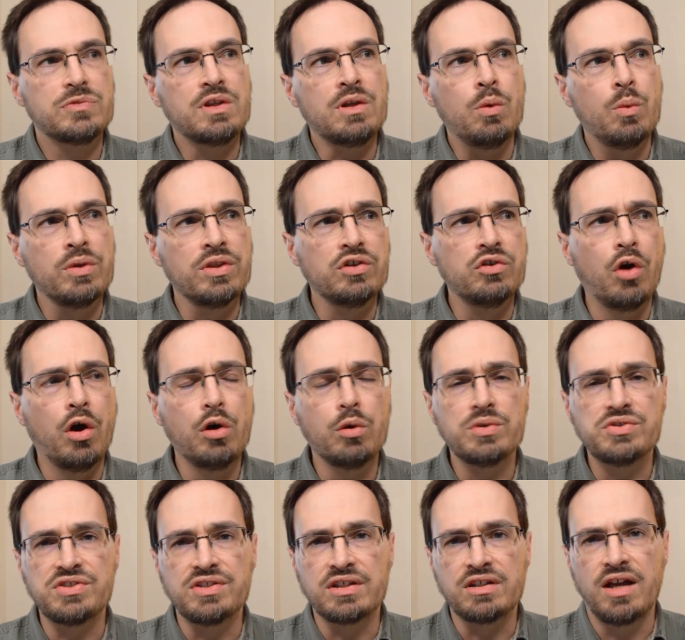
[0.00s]
when the dog
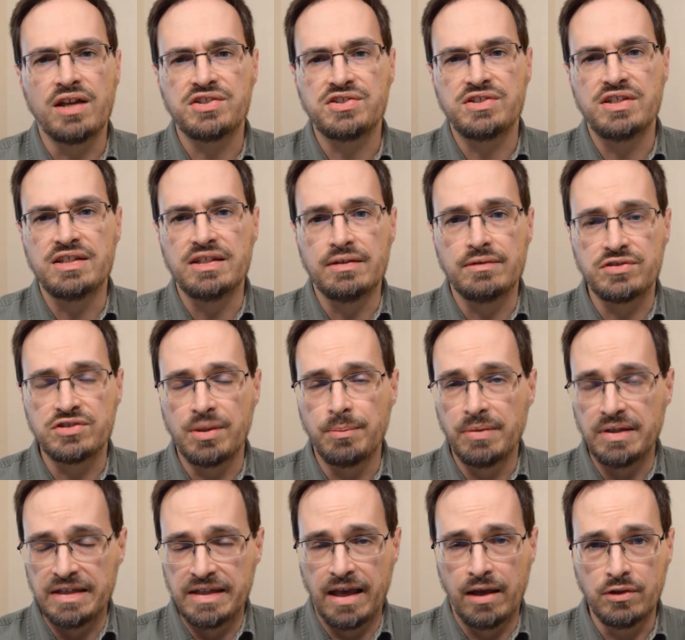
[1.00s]
was in the custody of
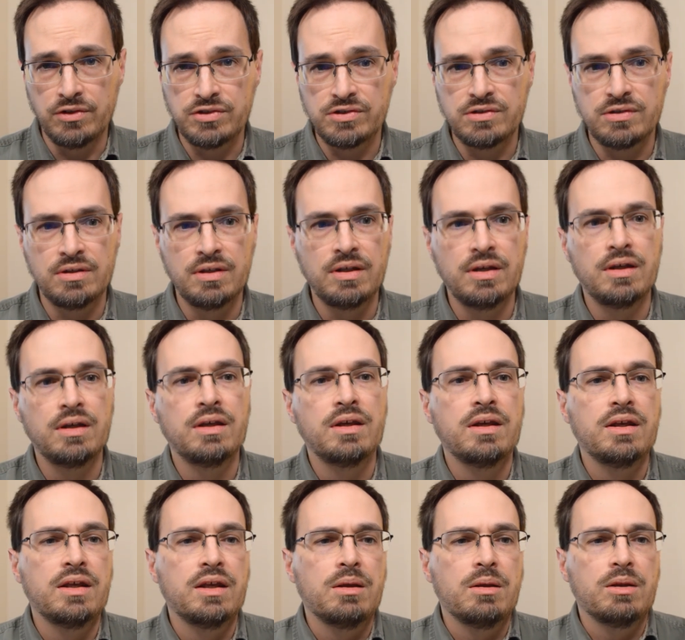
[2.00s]
somebody else,
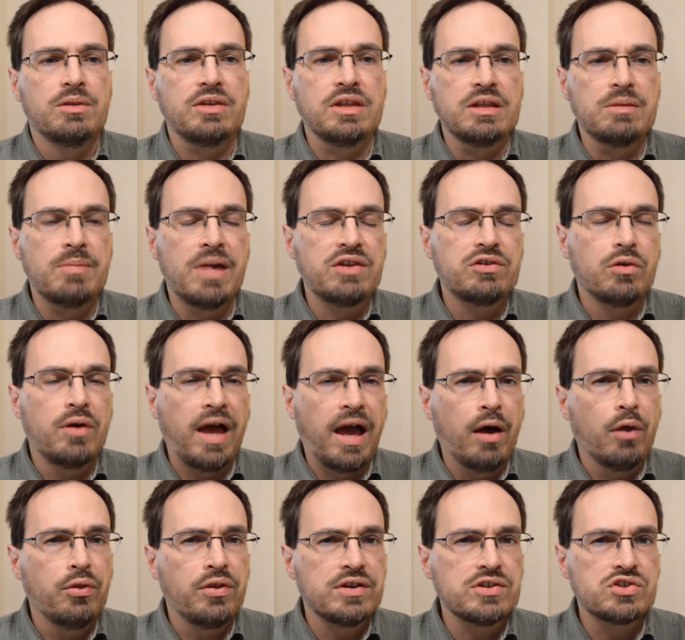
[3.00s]
the mental
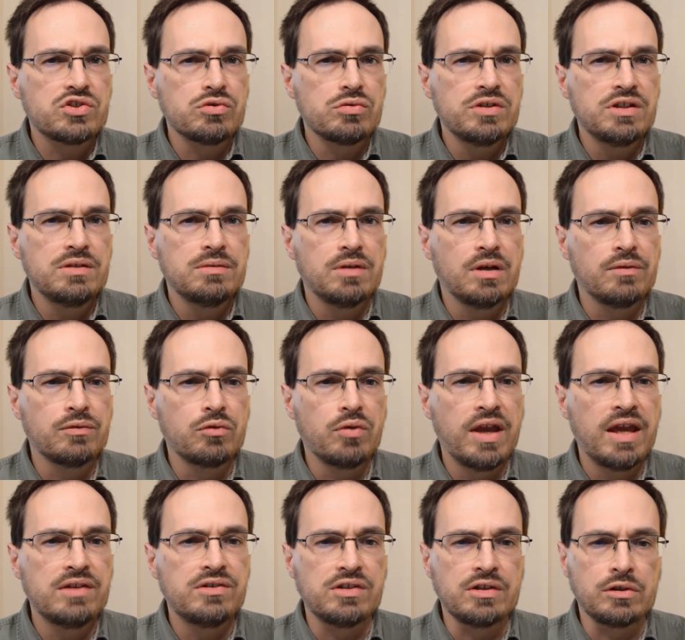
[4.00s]
health history of
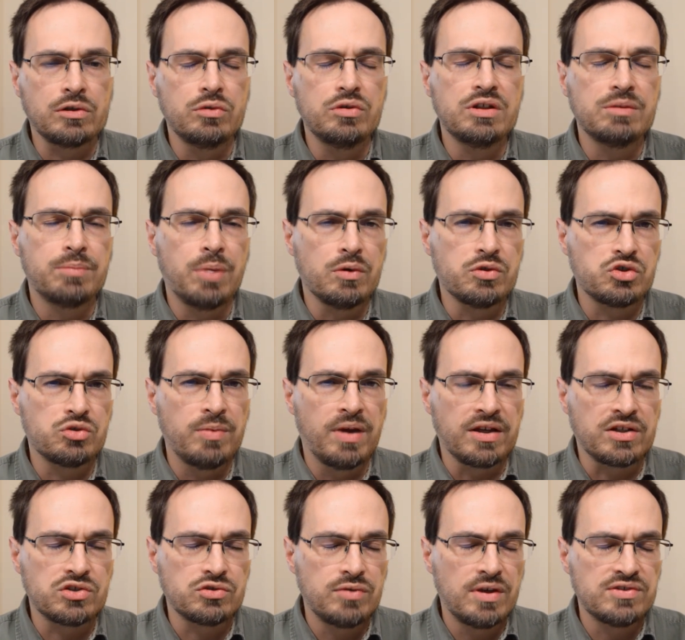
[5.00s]
Grant, including
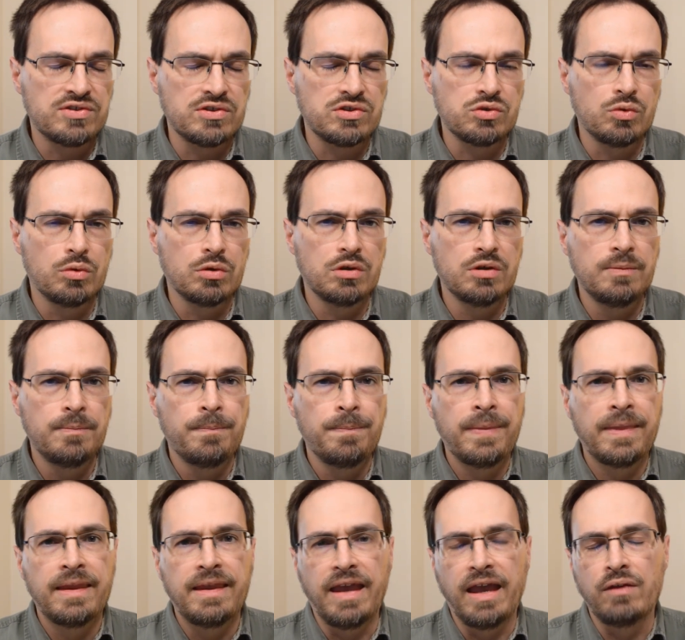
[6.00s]
post-traumatic stress disorder,
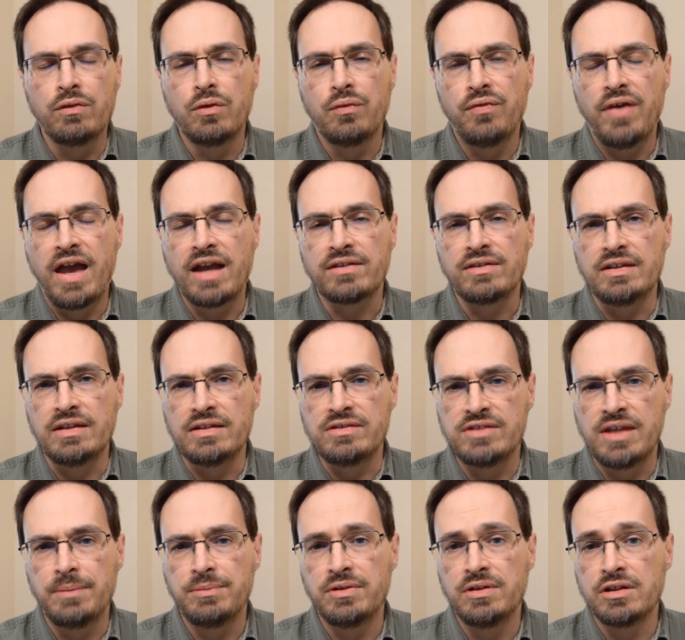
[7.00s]
and the fact that he
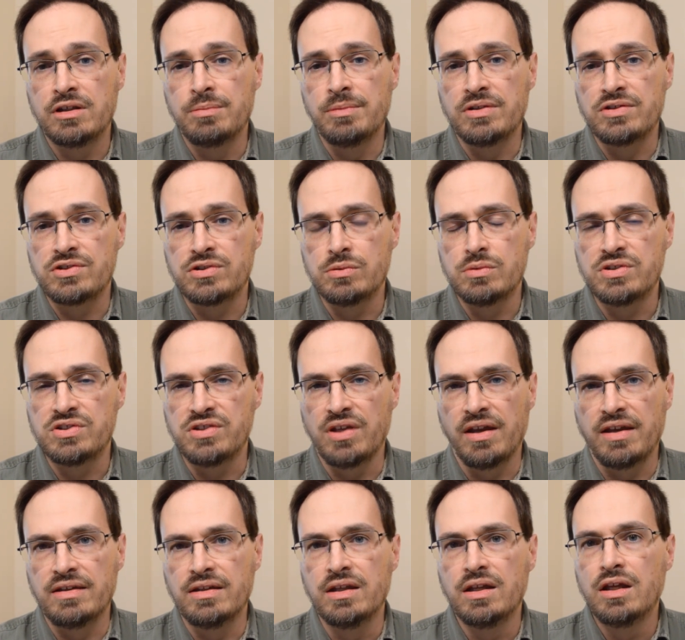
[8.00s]
attempted to commit
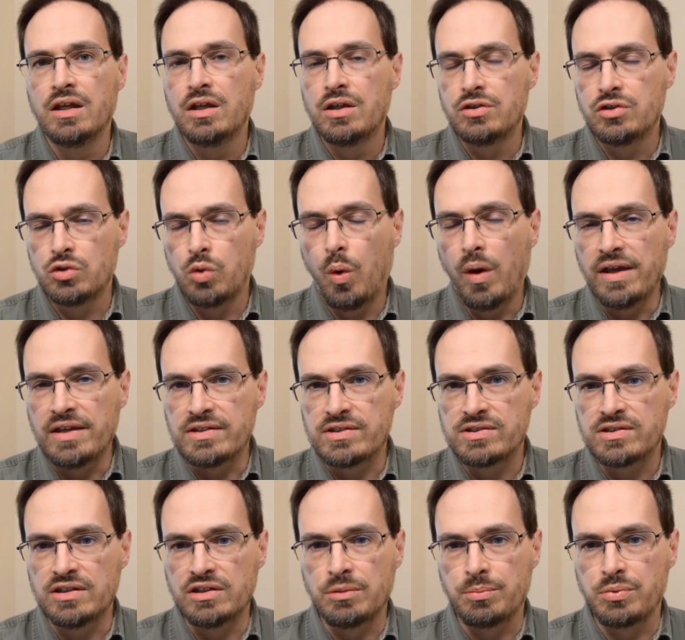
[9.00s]
suicide
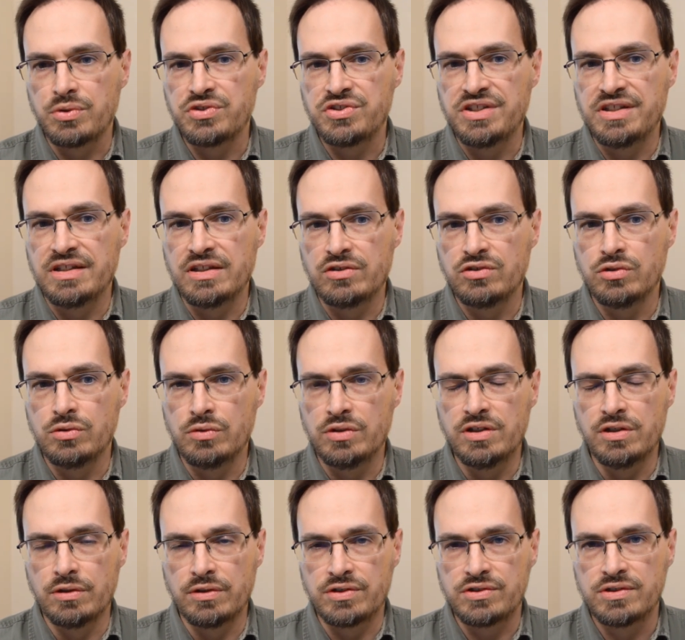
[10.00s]
twice in the preceding 2
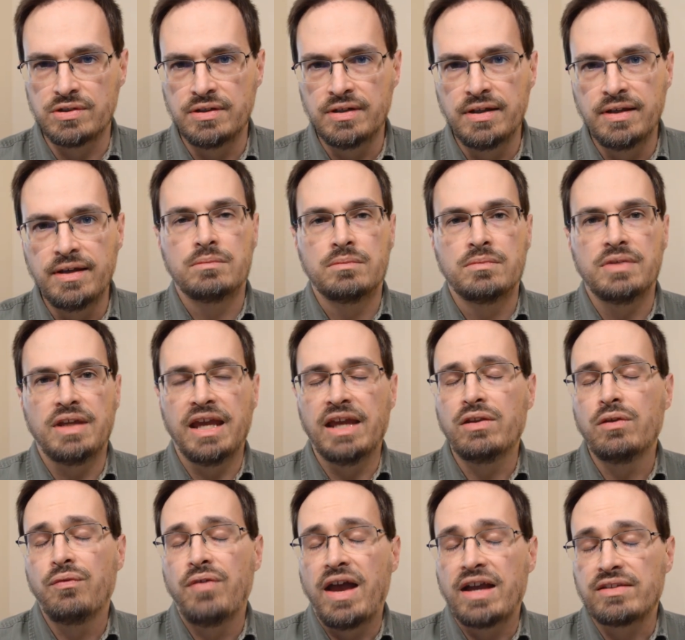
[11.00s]
years, and
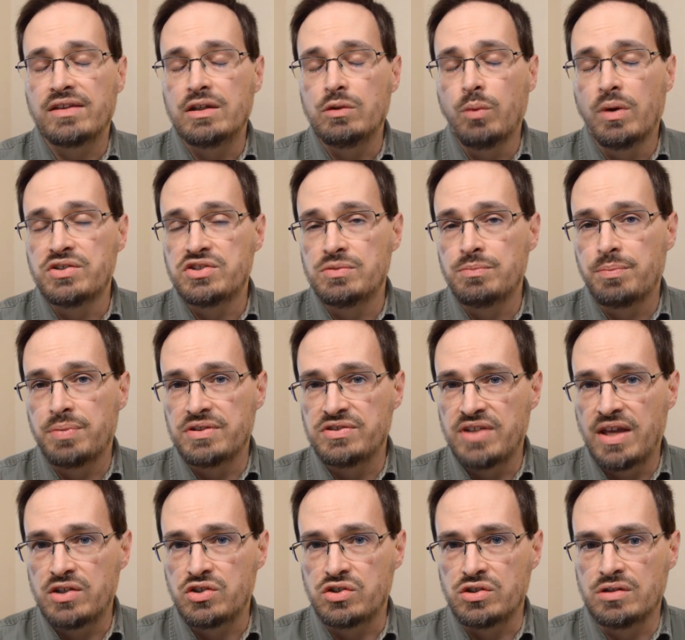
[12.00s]
the fact that he was in
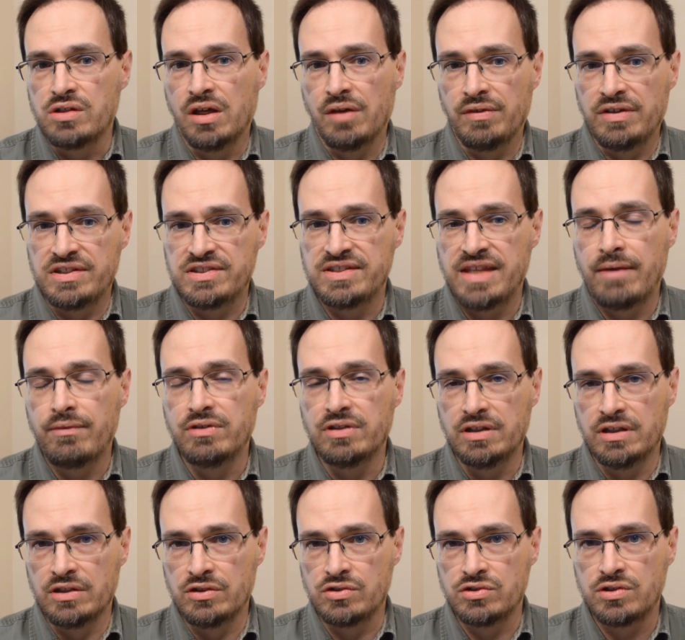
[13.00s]
possession of a
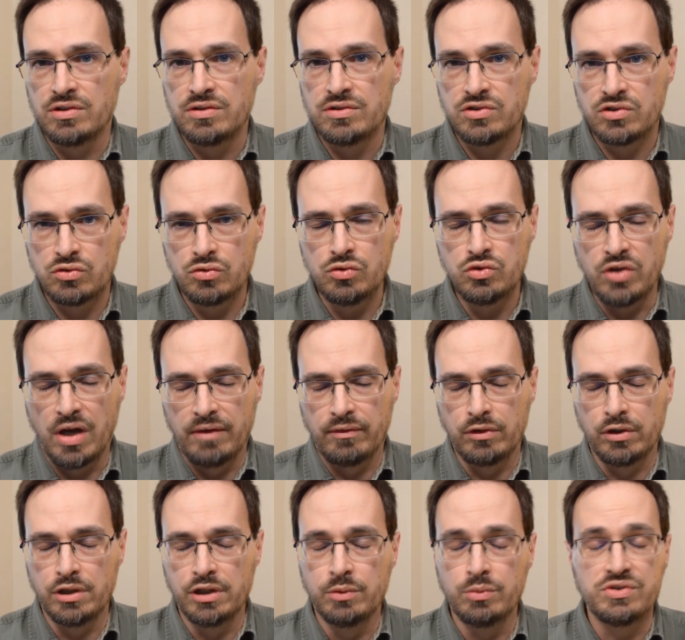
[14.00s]
7-inch
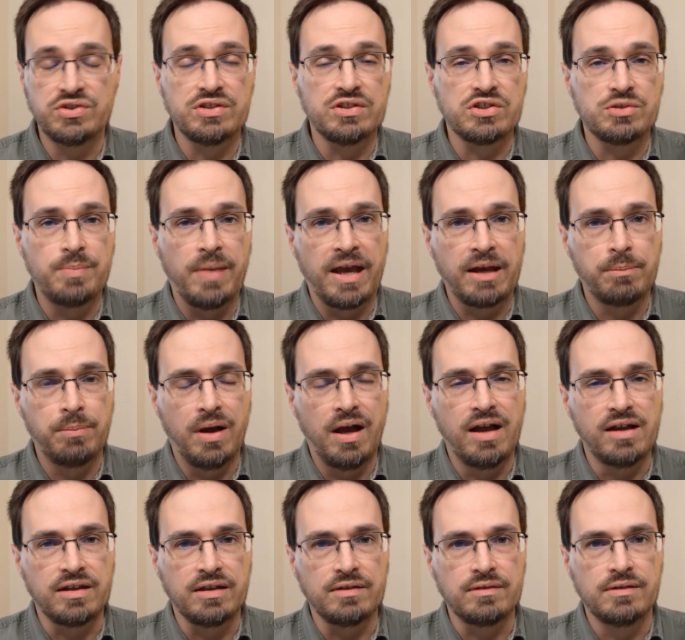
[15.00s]
screwdriver. It was in his back
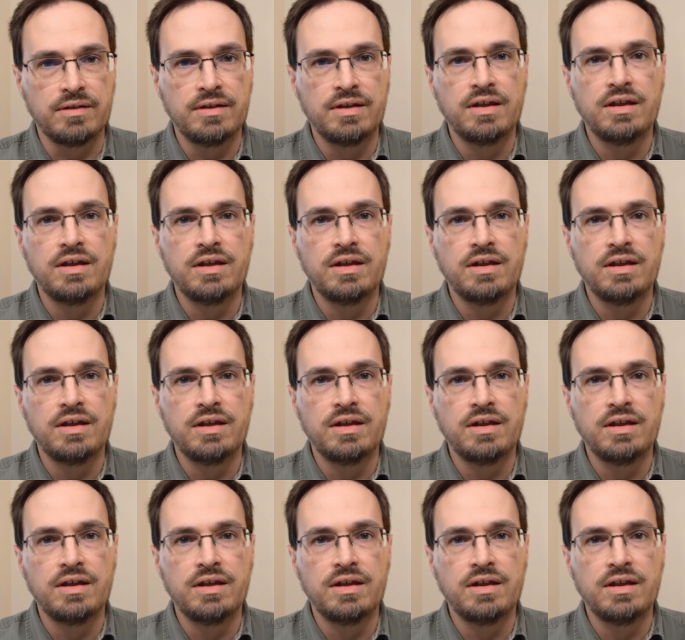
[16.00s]
pocket.